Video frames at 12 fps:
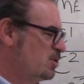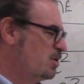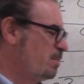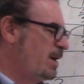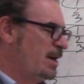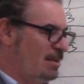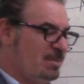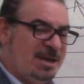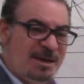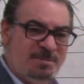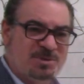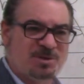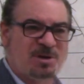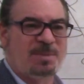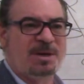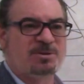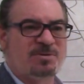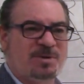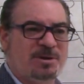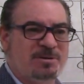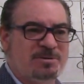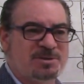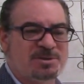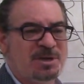You could buy M&Ms, you could buy
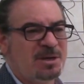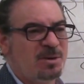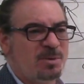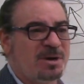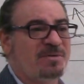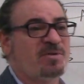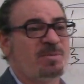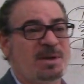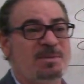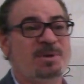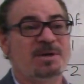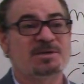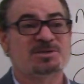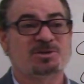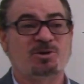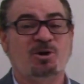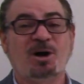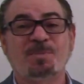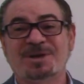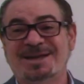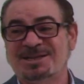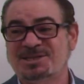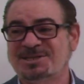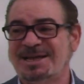Doritos, whatever it may be. So you're up
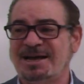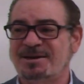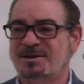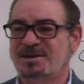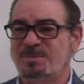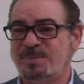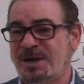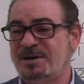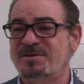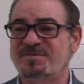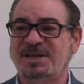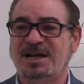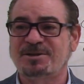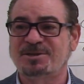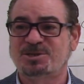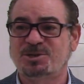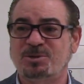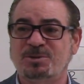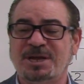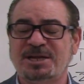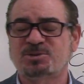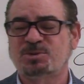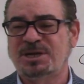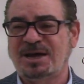against that competitive $1 too.
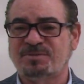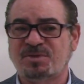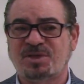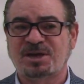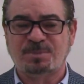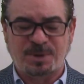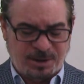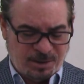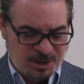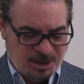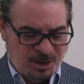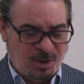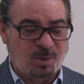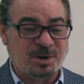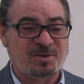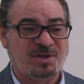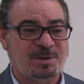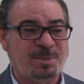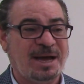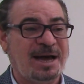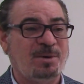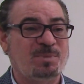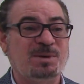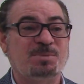That's what you have to think about when you think about
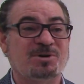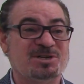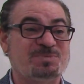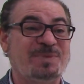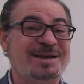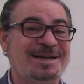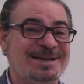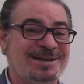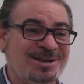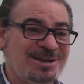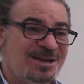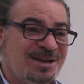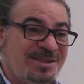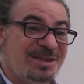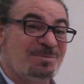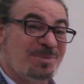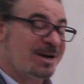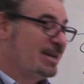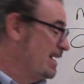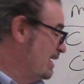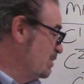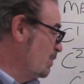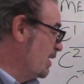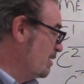how people are spending their money
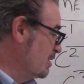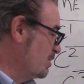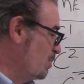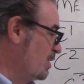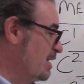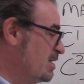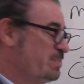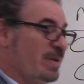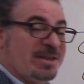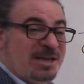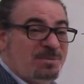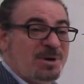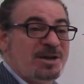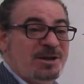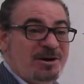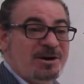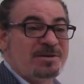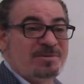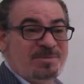as well, as what are they spending money on.